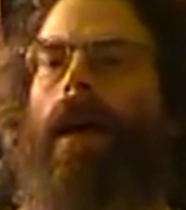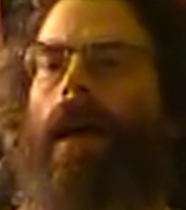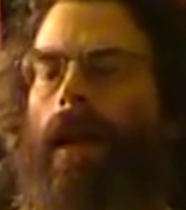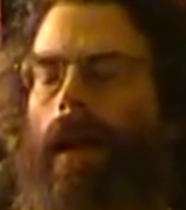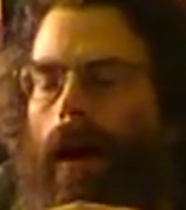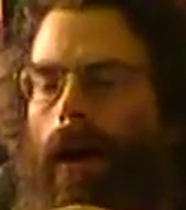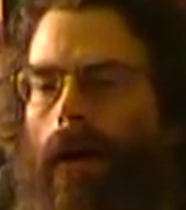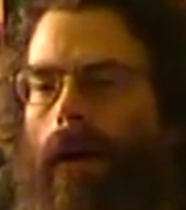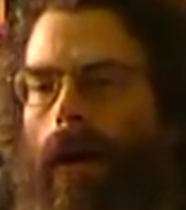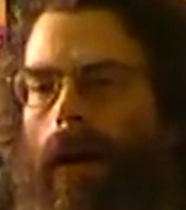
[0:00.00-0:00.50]

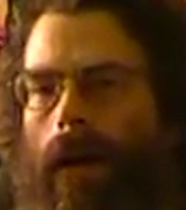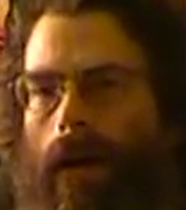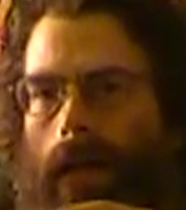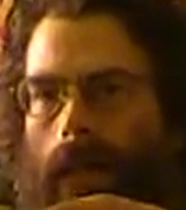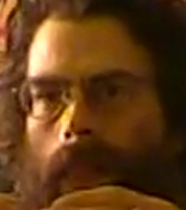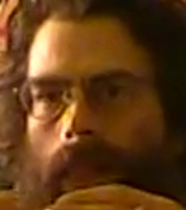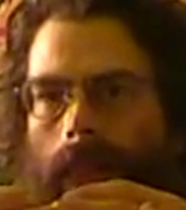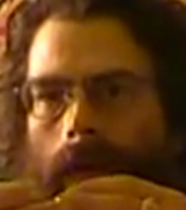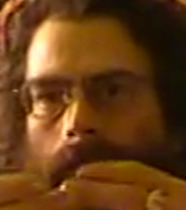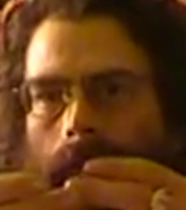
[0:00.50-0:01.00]
Now,
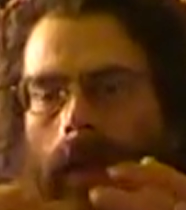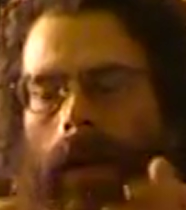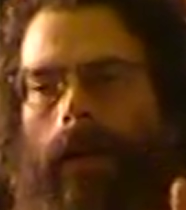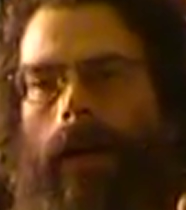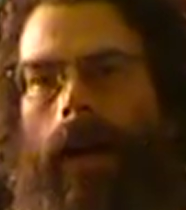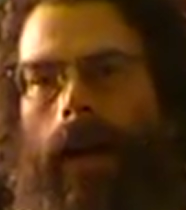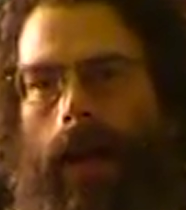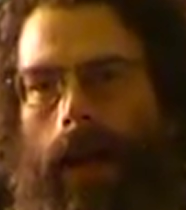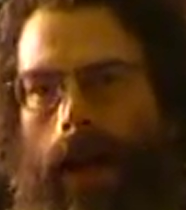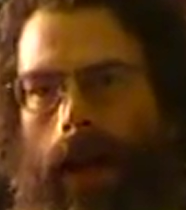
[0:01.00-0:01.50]
the player
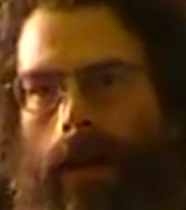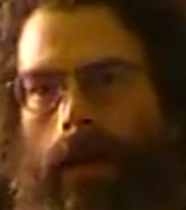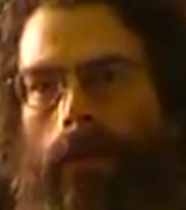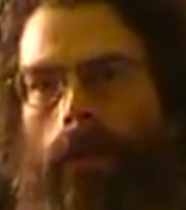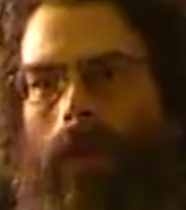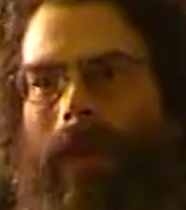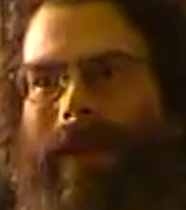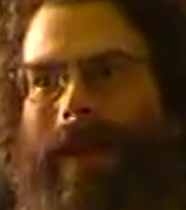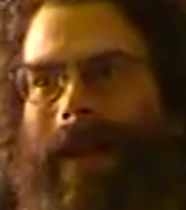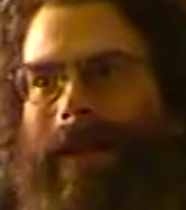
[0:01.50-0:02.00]
I had
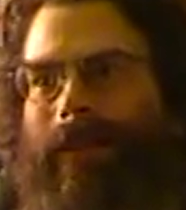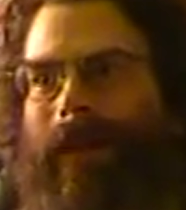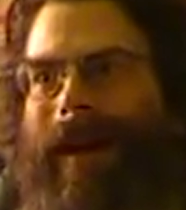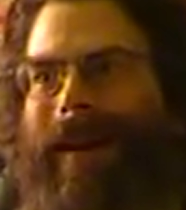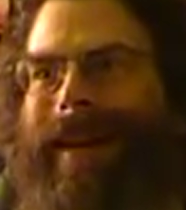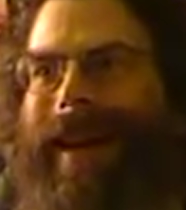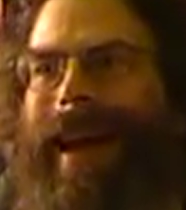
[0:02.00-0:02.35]
was not trying